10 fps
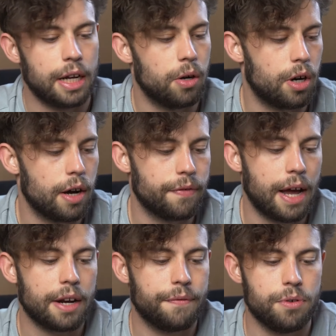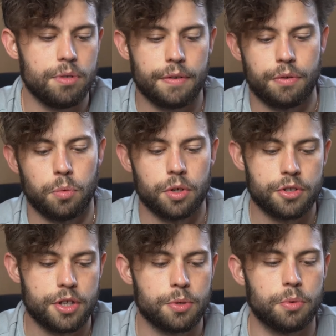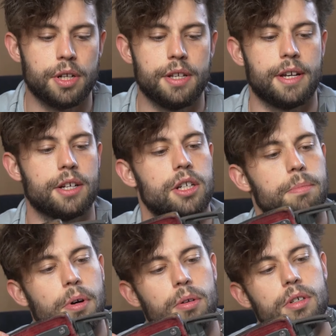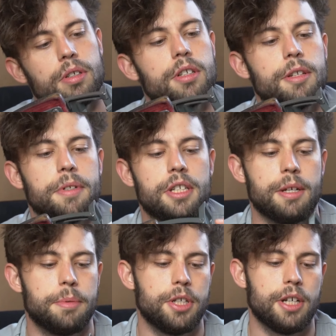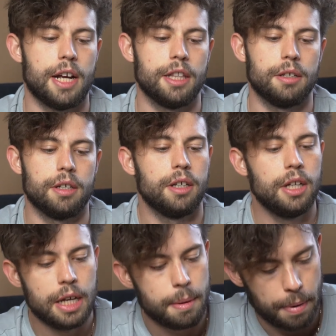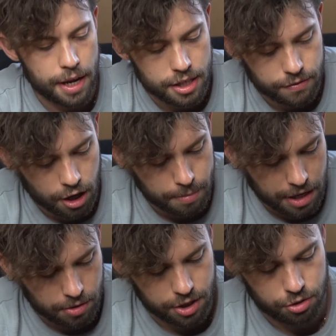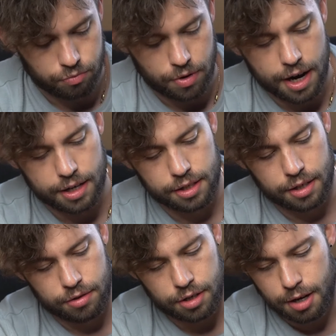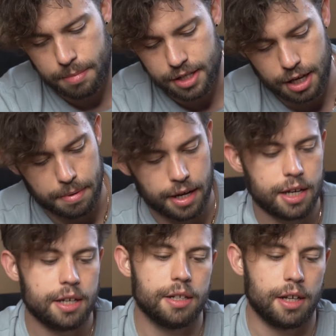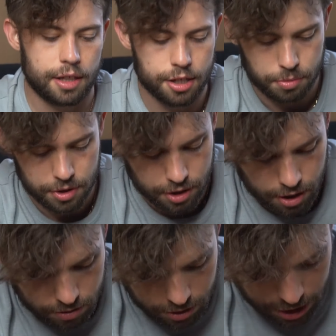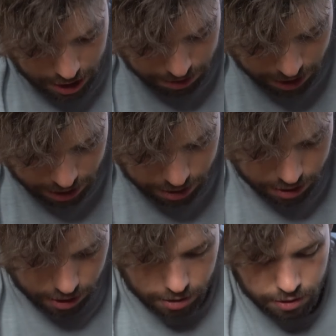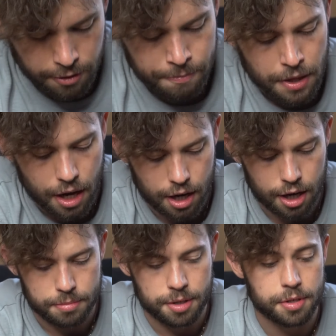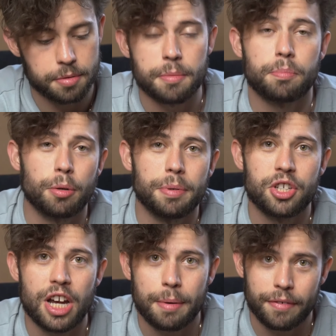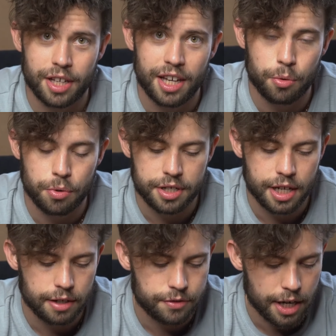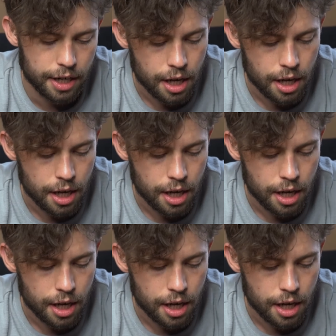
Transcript: Now, I've had a few different ones. This one is actually broken because I'm a dipshit, and the pins have come out, it's wrecked, they're a nightmare to get back in. Like this one is currently jammed again. There you go. Sometimes they're properly jammed, I have to hit it with a deadlift jack.